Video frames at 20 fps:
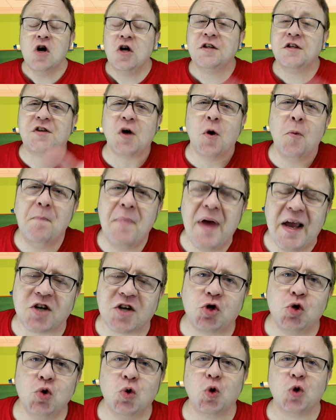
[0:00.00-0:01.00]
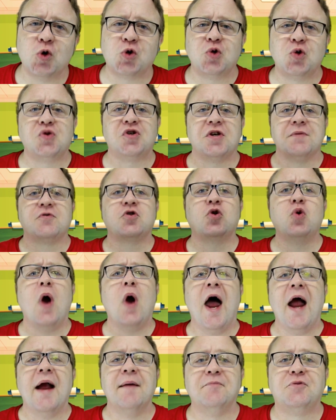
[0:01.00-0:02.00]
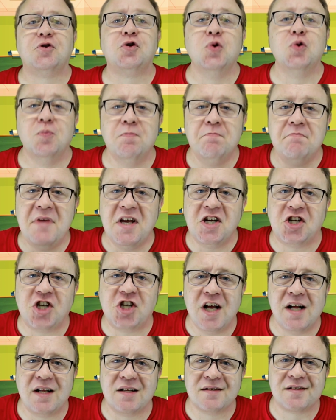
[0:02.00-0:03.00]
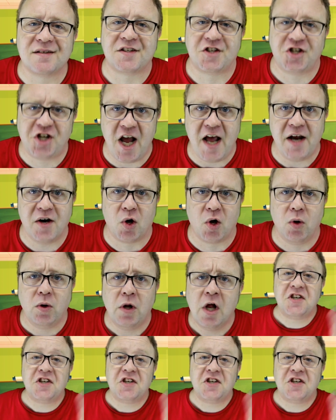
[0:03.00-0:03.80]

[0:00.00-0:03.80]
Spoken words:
So make sure to subscribe to Michelle's channel.